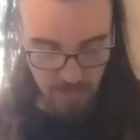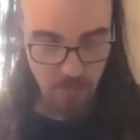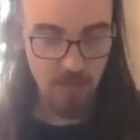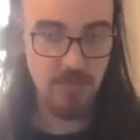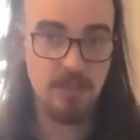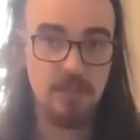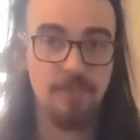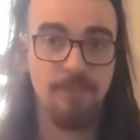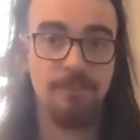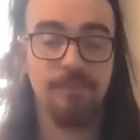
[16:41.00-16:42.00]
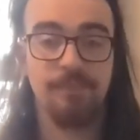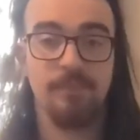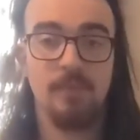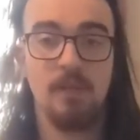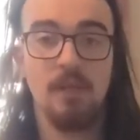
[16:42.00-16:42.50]
that was
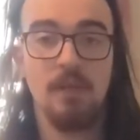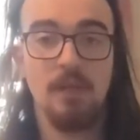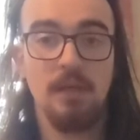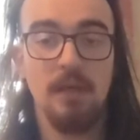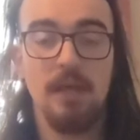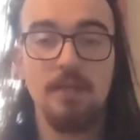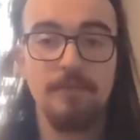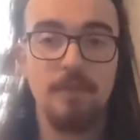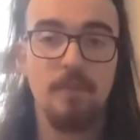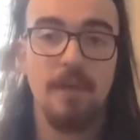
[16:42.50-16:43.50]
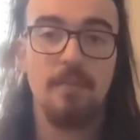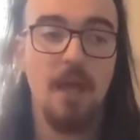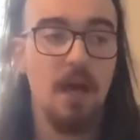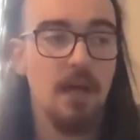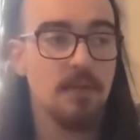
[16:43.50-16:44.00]
You Filled My
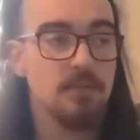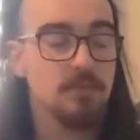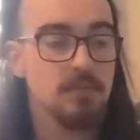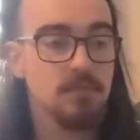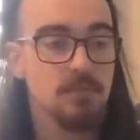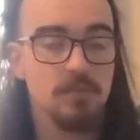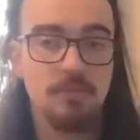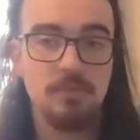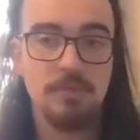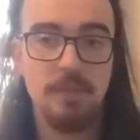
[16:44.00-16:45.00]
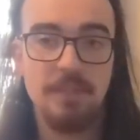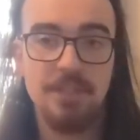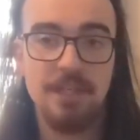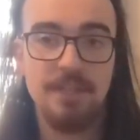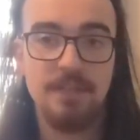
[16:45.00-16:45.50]
Empty
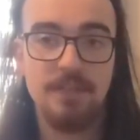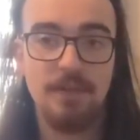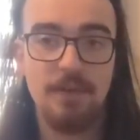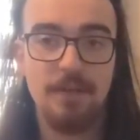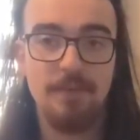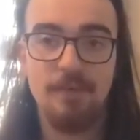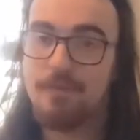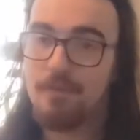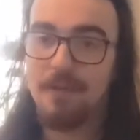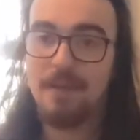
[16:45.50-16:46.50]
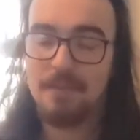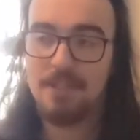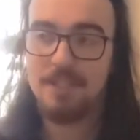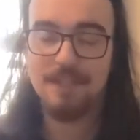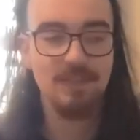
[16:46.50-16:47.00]
Chest, sorry. You Filled My Empty
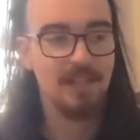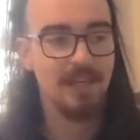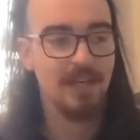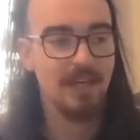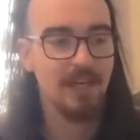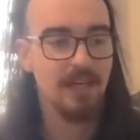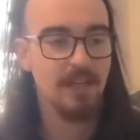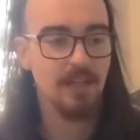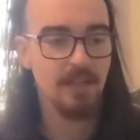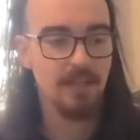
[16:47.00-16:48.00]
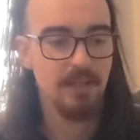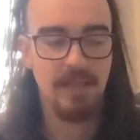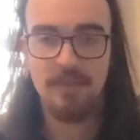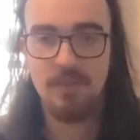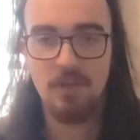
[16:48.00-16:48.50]
Chest.
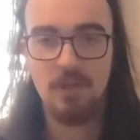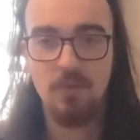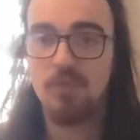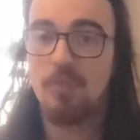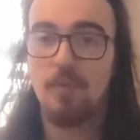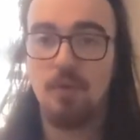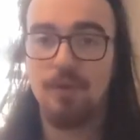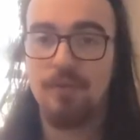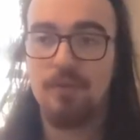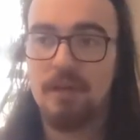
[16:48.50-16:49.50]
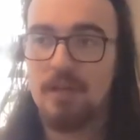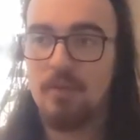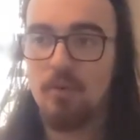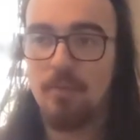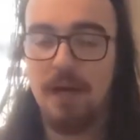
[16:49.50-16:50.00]
That song was a bit more difficult, had a
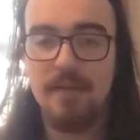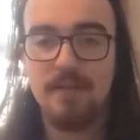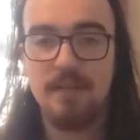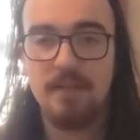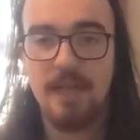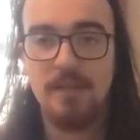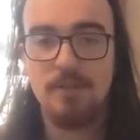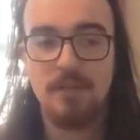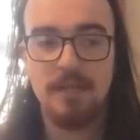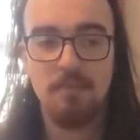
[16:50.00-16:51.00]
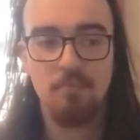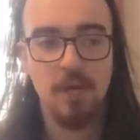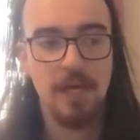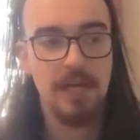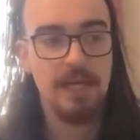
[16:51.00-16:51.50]
lot more parts in it than Hatred did,
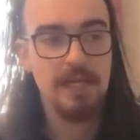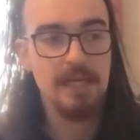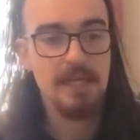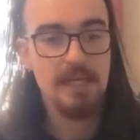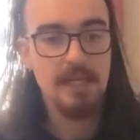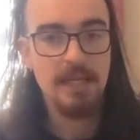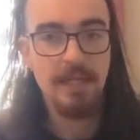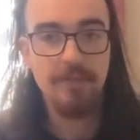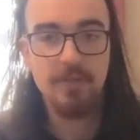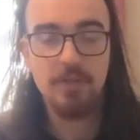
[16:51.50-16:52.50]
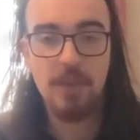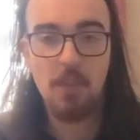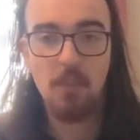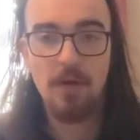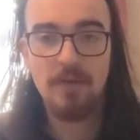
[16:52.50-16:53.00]
but if you keep
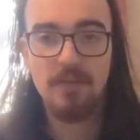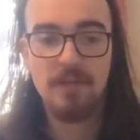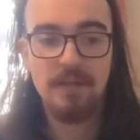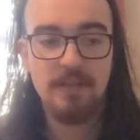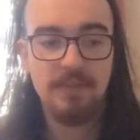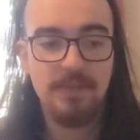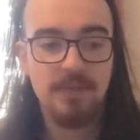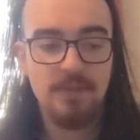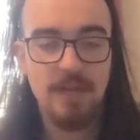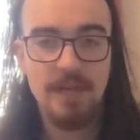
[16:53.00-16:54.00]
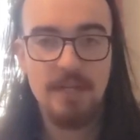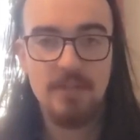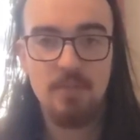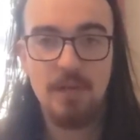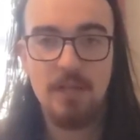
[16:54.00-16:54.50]
on practicing and listen to the track and
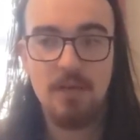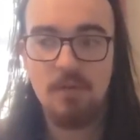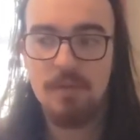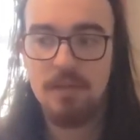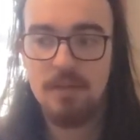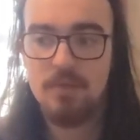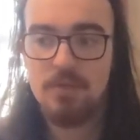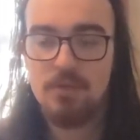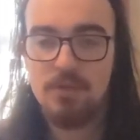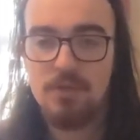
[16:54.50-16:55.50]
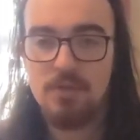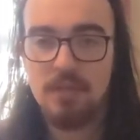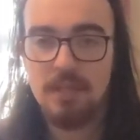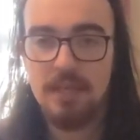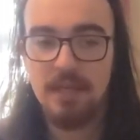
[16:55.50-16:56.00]
just play along with it, I'm sure you'll
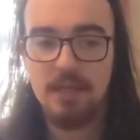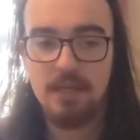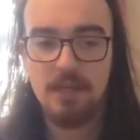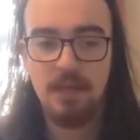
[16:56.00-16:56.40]
get it.